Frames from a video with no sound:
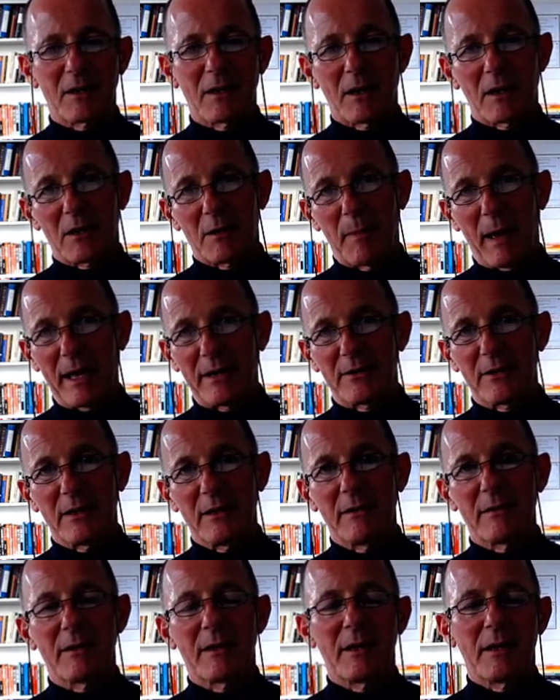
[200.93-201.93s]
commanding.
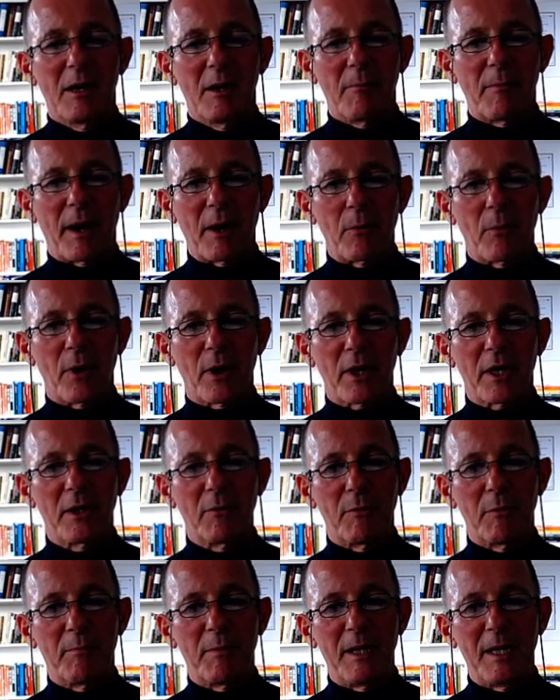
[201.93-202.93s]
By working
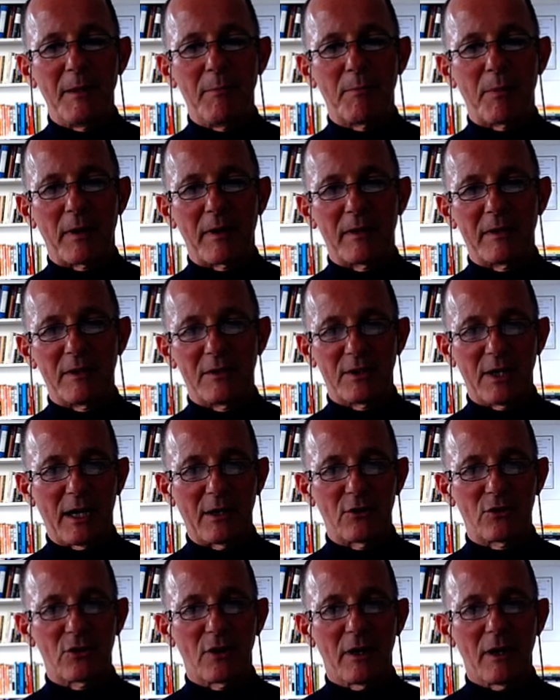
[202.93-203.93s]
with people,
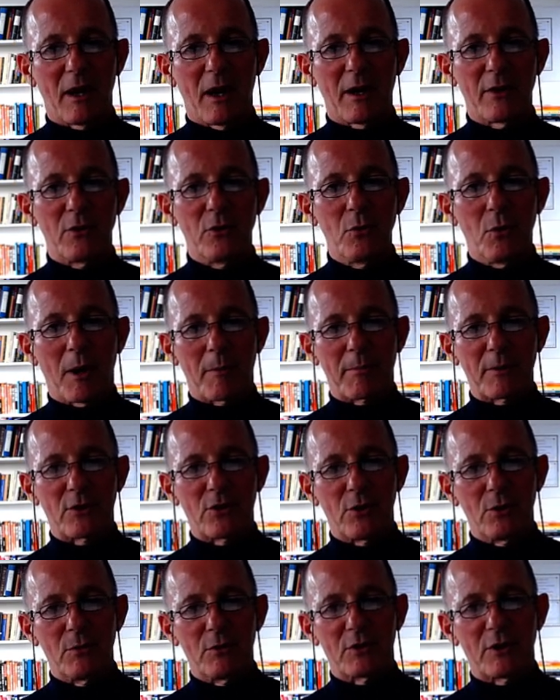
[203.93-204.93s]
intentional, on new
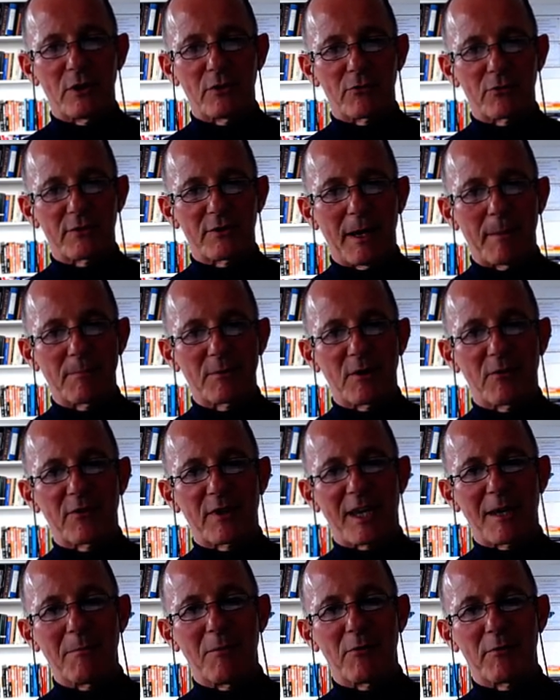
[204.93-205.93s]
opportunities, receptive, that
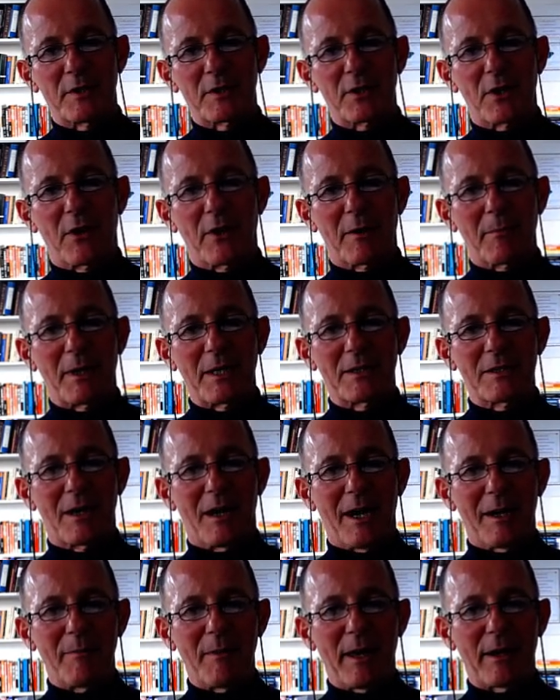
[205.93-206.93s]
give me a return on my
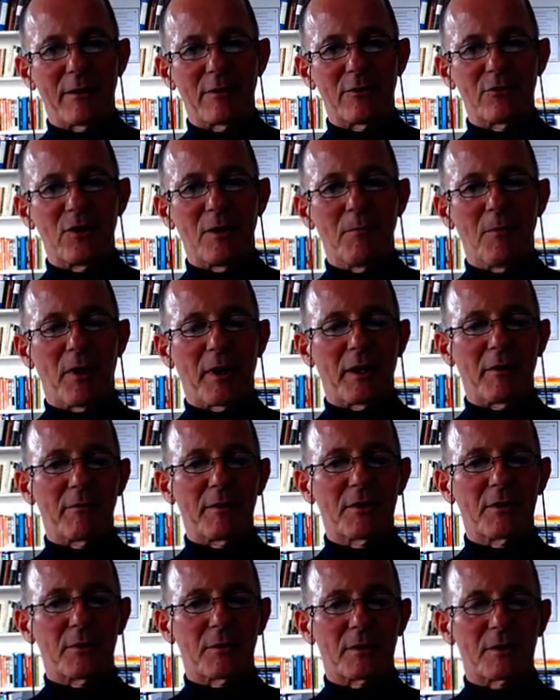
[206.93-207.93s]
time, energy, money,
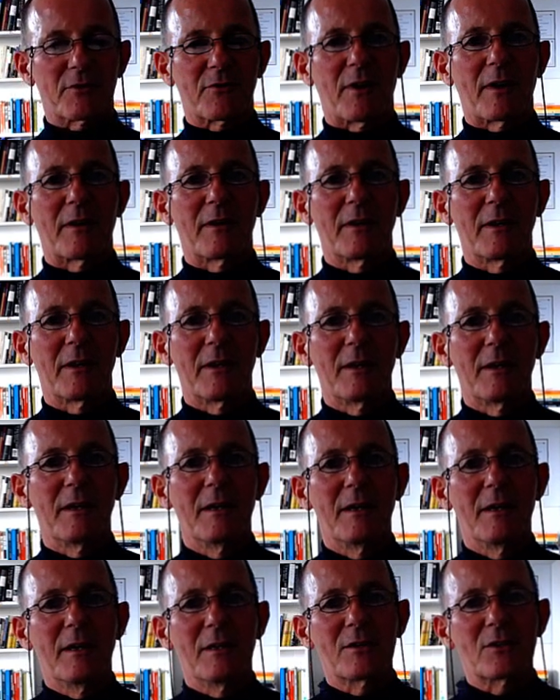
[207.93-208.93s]
resourceful.
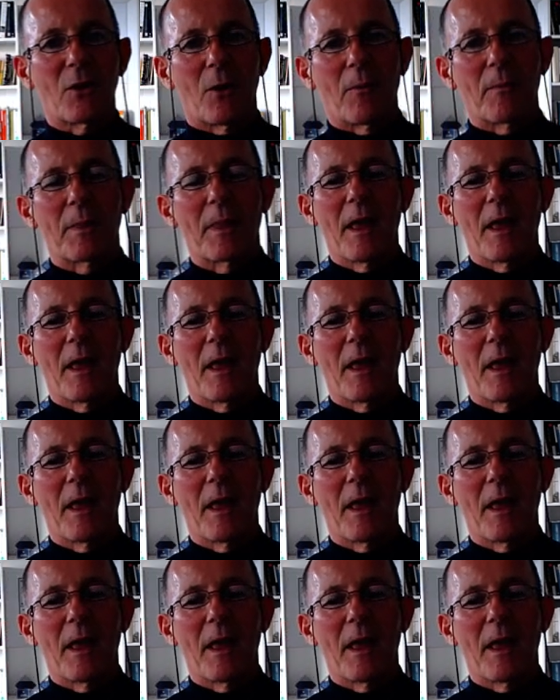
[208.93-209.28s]
So